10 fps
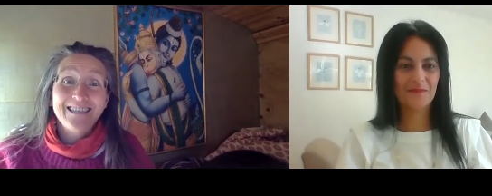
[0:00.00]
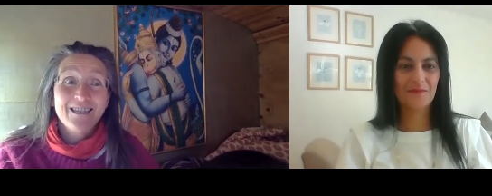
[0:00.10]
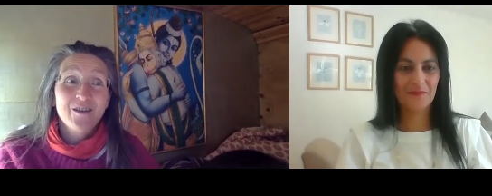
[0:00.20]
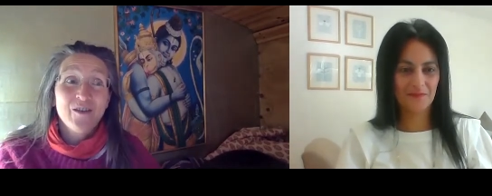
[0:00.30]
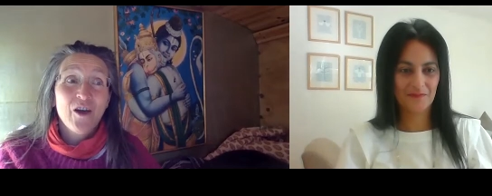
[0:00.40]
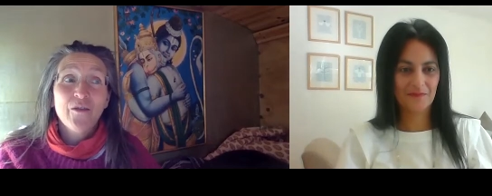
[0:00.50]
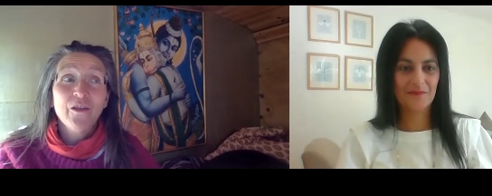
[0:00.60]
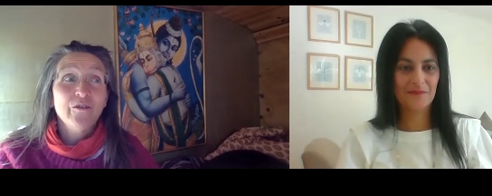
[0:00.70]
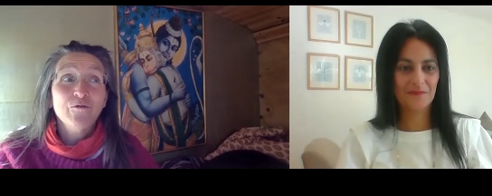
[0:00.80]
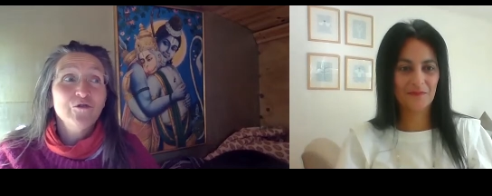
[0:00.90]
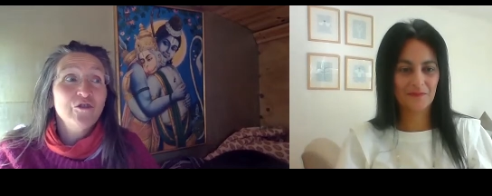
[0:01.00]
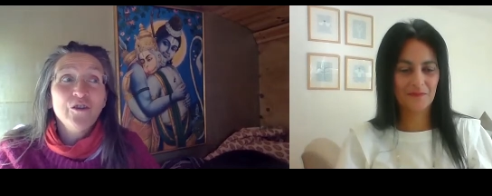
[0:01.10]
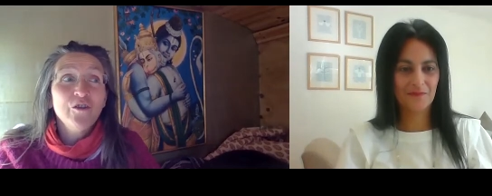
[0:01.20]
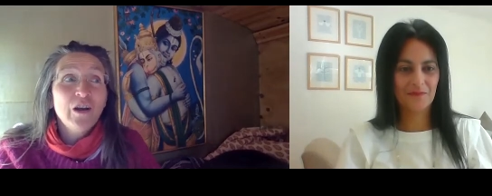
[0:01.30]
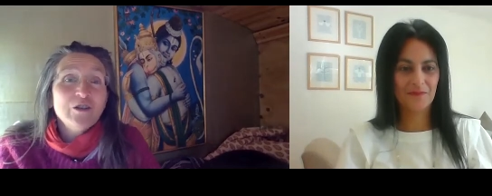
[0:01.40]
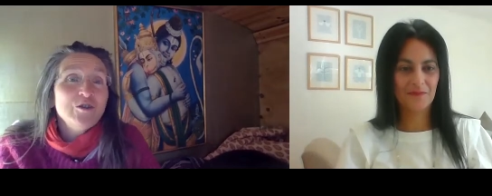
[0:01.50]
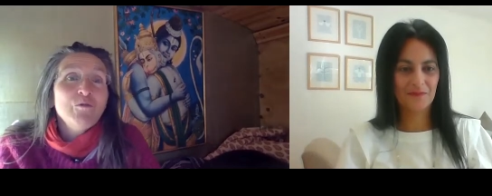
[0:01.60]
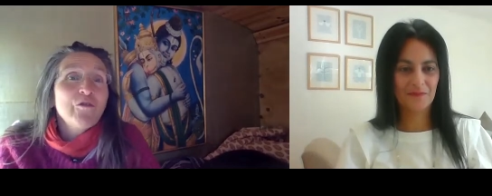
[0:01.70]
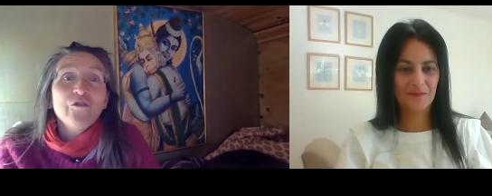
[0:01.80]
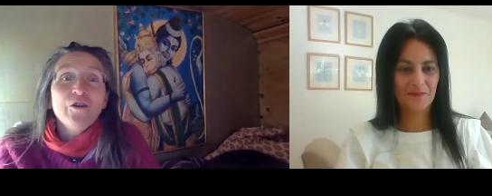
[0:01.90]
Speaker 1: to the earth it's she you know she
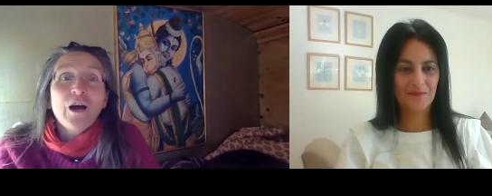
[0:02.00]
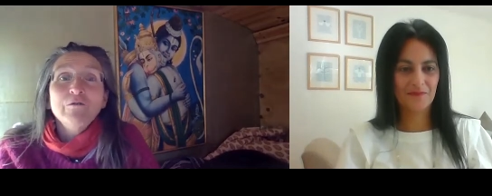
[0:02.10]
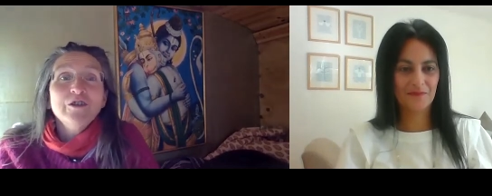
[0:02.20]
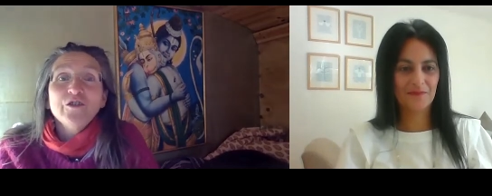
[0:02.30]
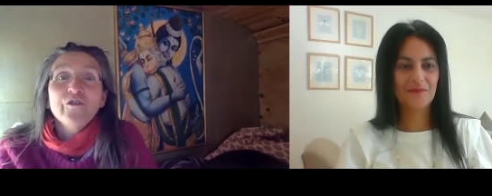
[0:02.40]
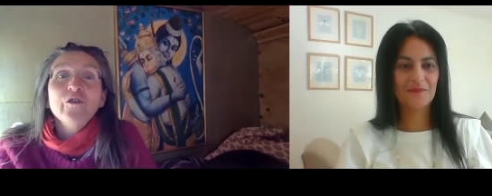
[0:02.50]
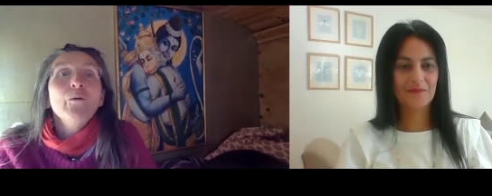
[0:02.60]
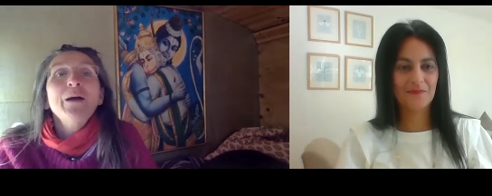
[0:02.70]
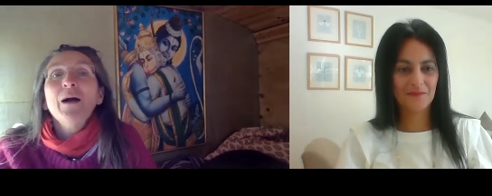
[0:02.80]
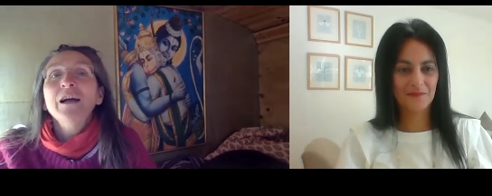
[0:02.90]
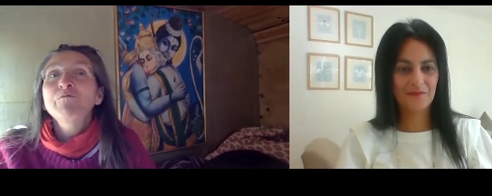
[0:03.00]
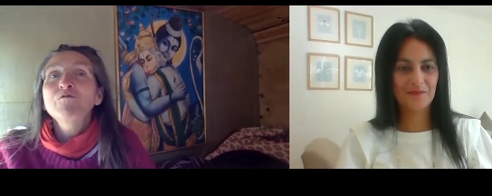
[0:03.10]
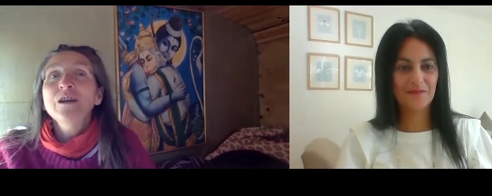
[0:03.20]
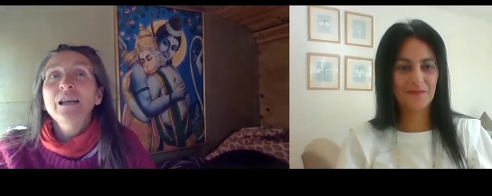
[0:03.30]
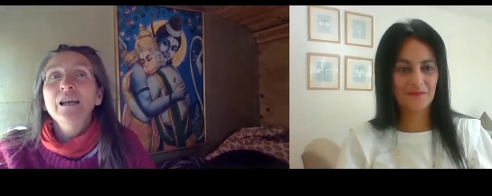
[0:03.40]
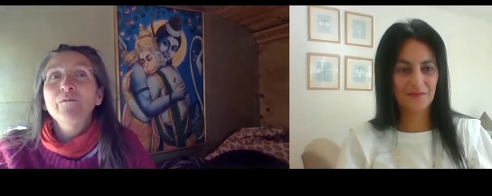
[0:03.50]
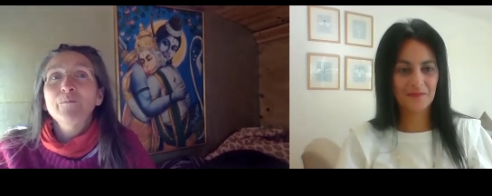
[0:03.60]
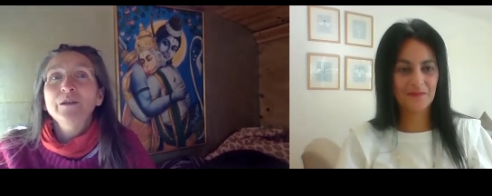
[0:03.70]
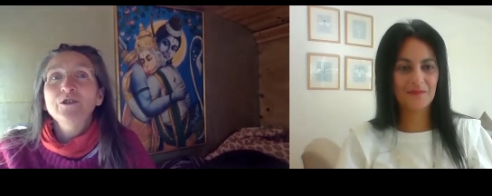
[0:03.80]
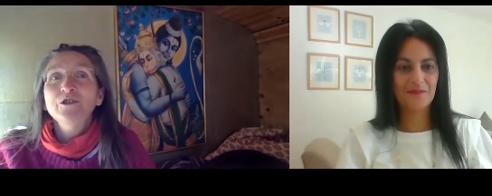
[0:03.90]
wants to nourish us so i i really have
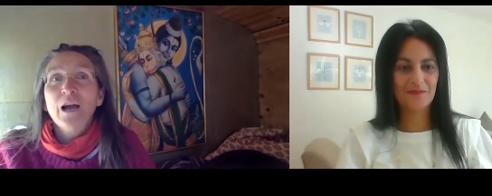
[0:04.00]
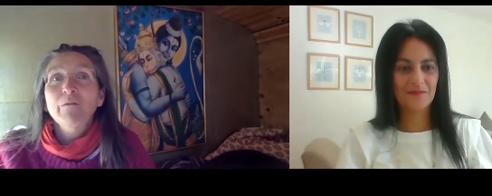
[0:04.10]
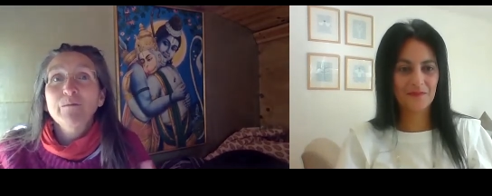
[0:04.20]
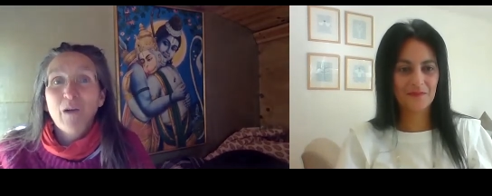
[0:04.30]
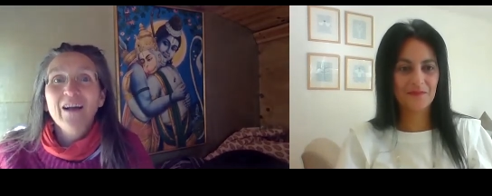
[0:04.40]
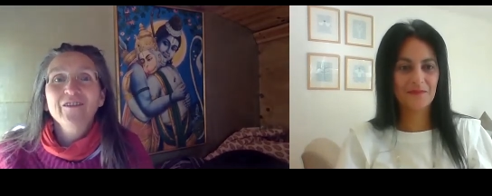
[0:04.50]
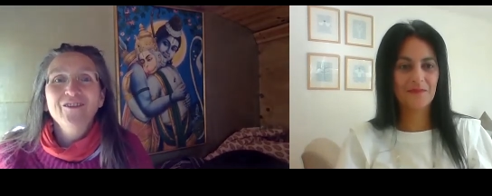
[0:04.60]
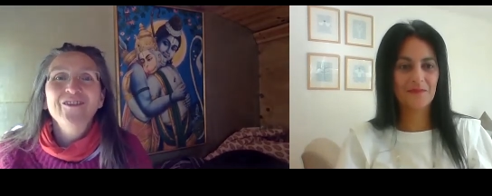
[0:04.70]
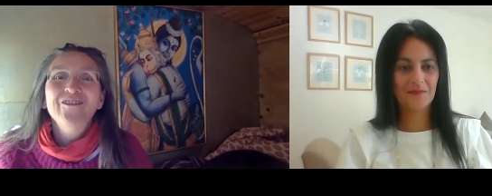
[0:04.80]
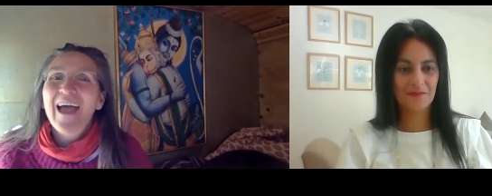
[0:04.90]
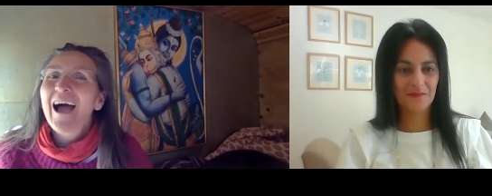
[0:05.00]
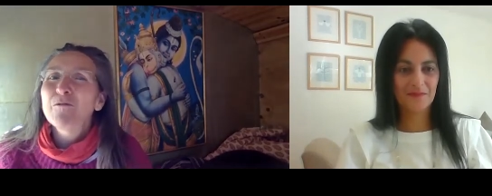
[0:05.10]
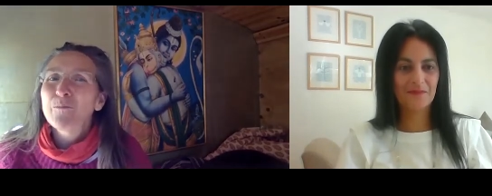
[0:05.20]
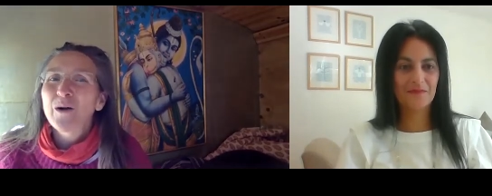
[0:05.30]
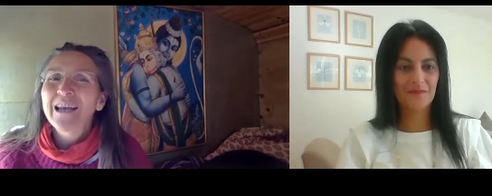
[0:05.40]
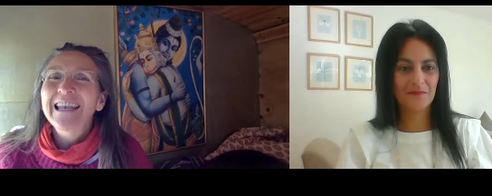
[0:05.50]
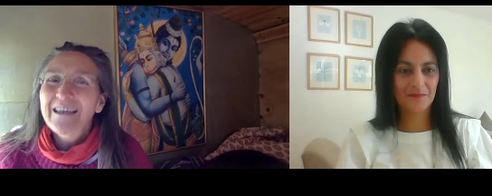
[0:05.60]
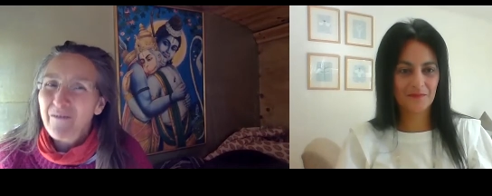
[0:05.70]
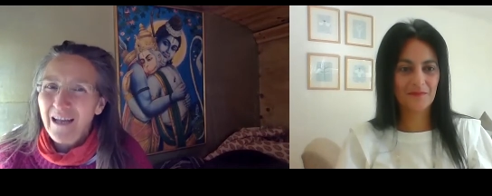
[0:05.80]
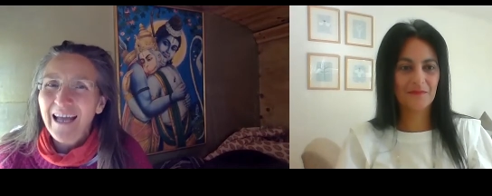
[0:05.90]
been sharing practices that help
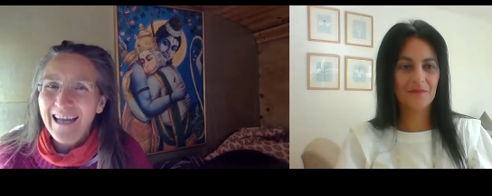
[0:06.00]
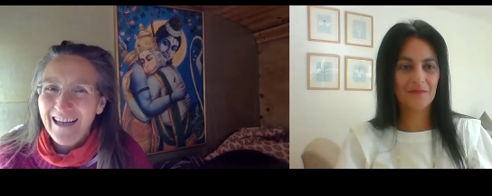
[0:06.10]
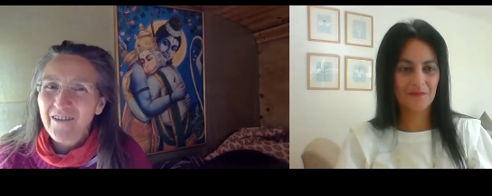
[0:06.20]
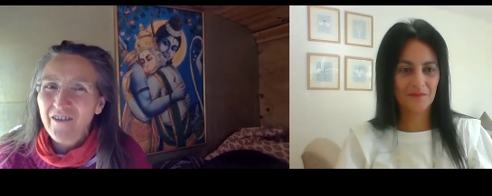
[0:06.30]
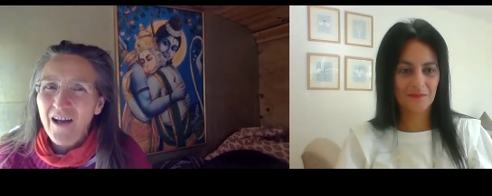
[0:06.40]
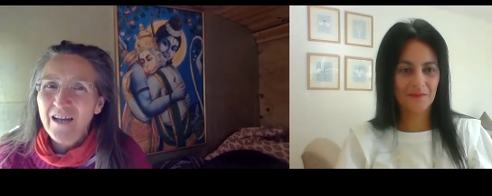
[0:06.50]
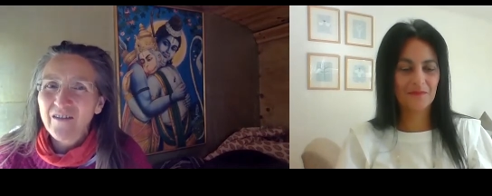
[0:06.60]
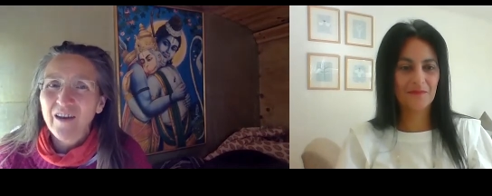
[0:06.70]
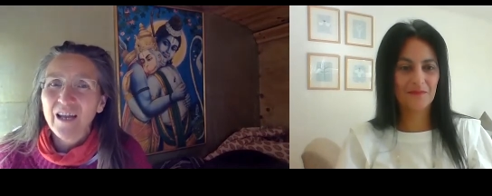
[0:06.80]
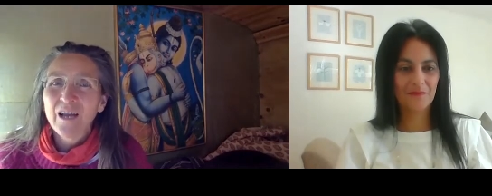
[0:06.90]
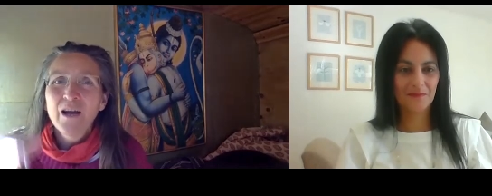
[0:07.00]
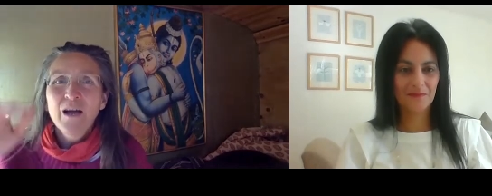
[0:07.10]
alleviate anxiety